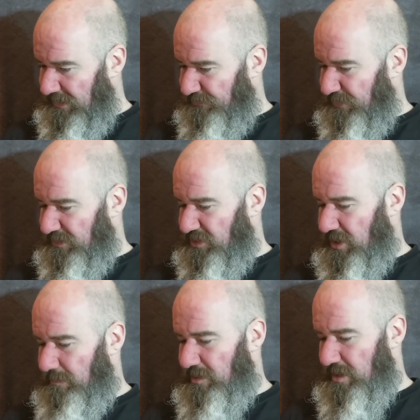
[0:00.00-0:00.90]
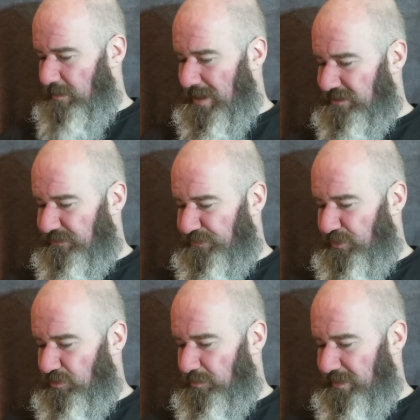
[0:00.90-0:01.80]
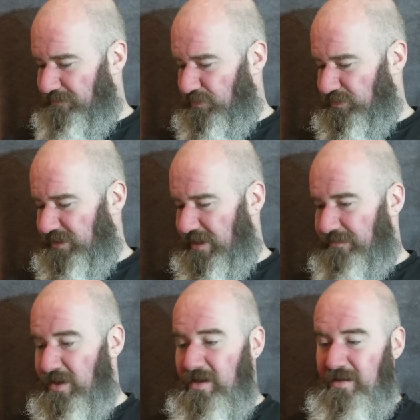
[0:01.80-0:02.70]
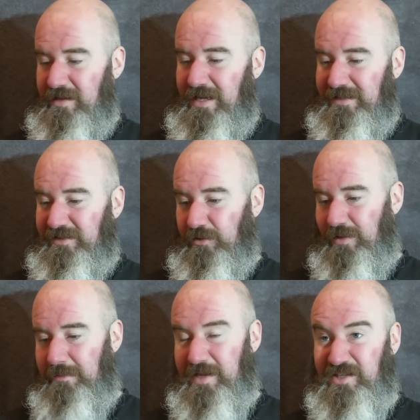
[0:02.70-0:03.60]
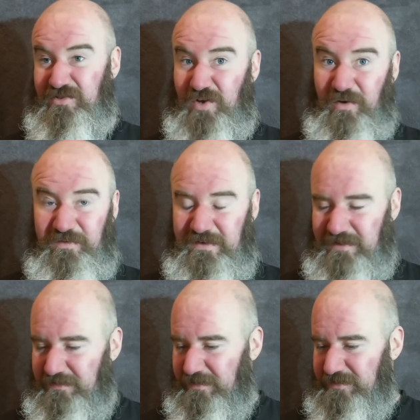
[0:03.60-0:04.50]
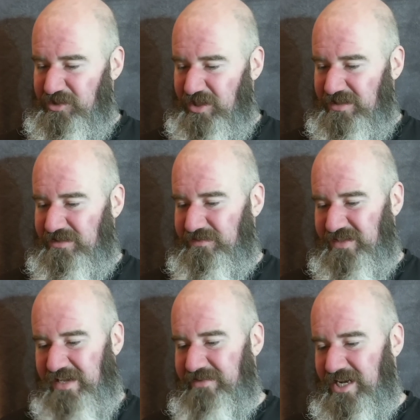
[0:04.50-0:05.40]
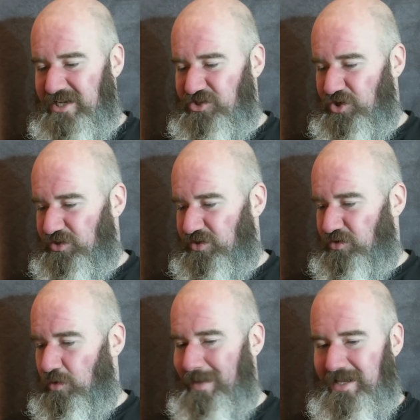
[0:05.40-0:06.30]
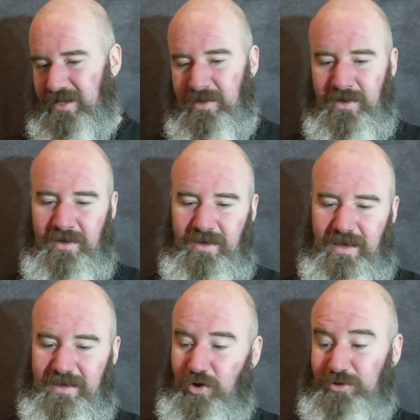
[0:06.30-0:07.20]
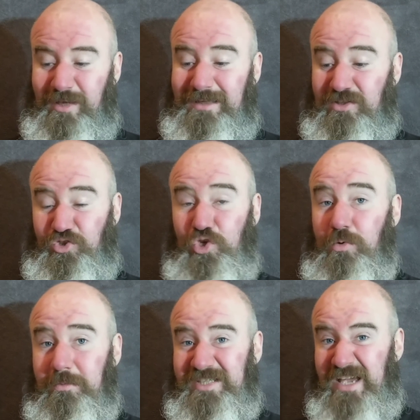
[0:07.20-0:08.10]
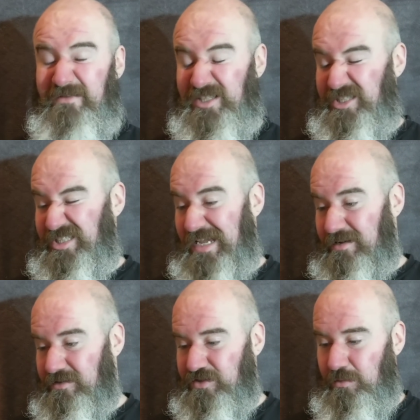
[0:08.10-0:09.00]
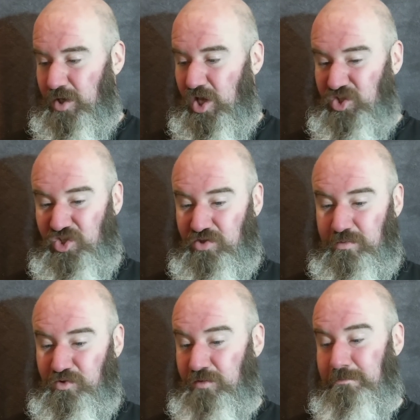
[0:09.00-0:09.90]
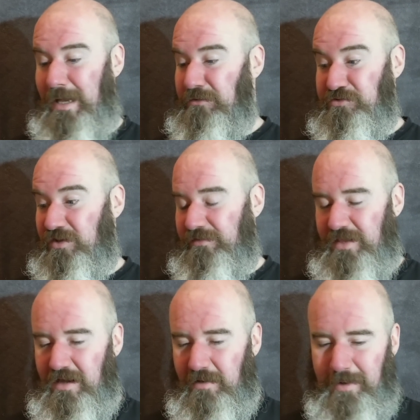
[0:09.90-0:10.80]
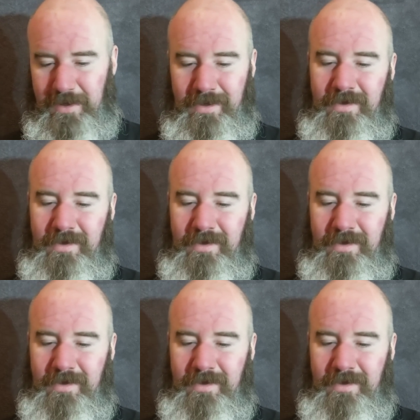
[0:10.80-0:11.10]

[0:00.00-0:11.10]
Cataphracti armor, the armor has a 4-up inborn save. Yeah, so that means you've got a 50-50 chance of saving any shots that come at you. It also has a 2-up save as standard, so a lot of shots will just bounce off the armor.